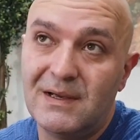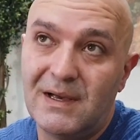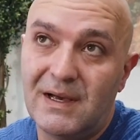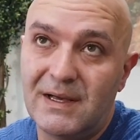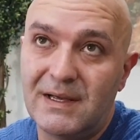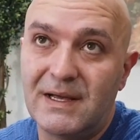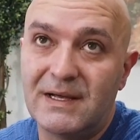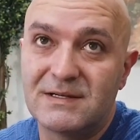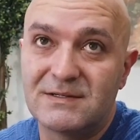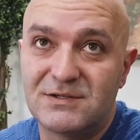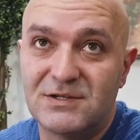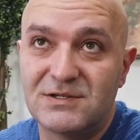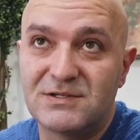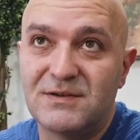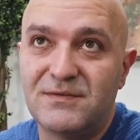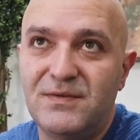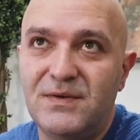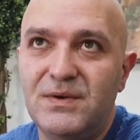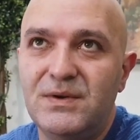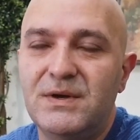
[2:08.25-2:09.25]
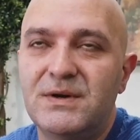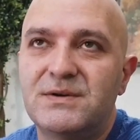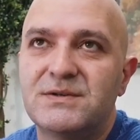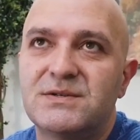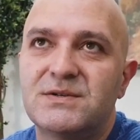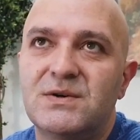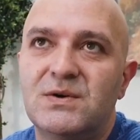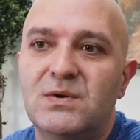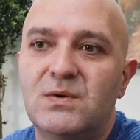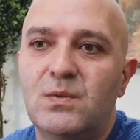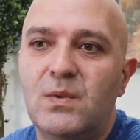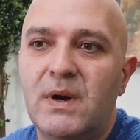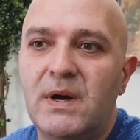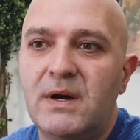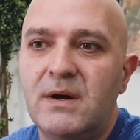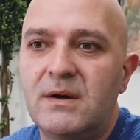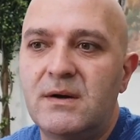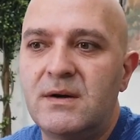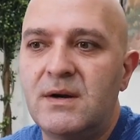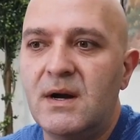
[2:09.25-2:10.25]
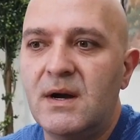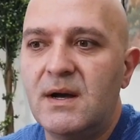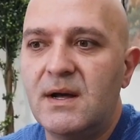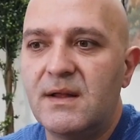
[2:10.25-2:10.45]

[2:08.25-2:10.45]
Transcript: I guess just a few years ago, where